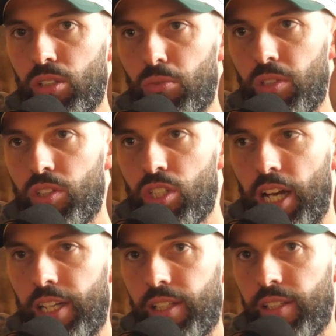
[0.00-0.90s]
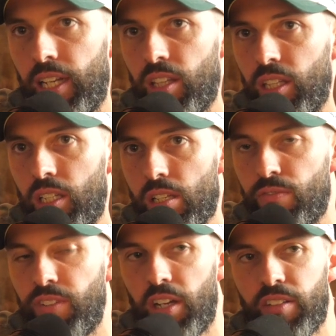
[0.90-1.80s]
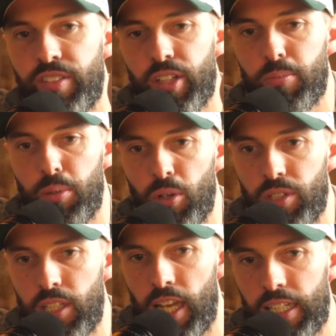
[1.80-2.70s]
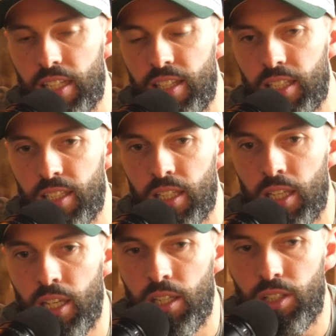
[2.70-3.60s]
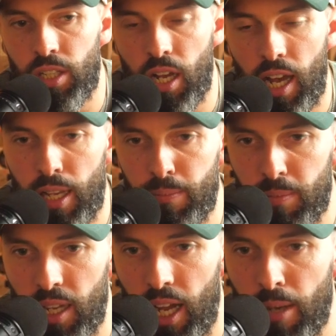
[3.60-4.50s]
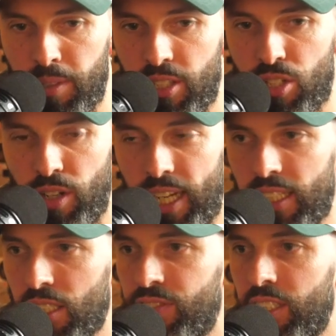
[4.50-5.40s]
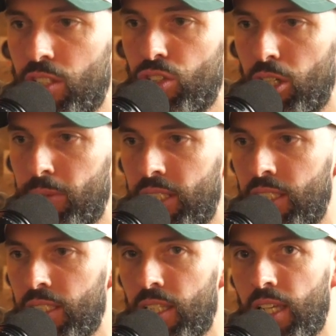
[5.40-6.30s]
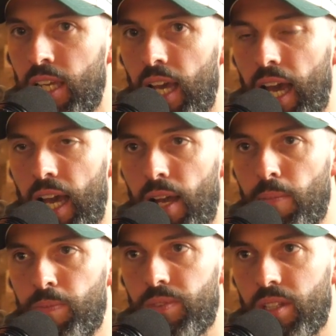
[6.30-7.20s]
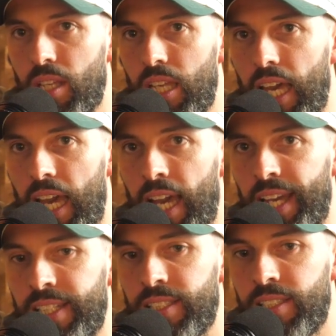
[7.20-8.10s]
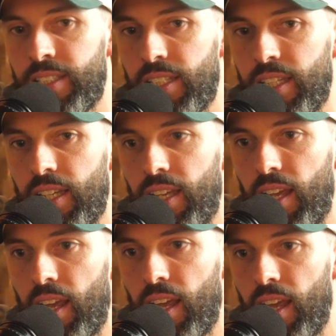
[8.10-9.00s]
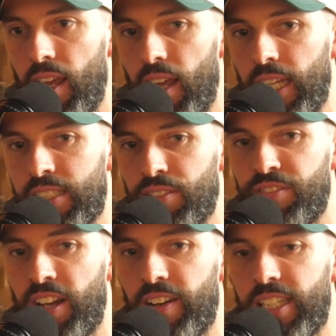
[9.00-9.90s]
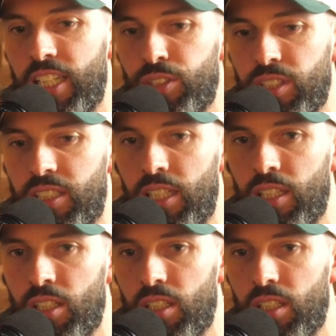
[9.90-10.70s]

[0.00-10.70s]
with China that I think is very, very important. I think, you know, I'm an Australian living in Germany, and it's a very interesting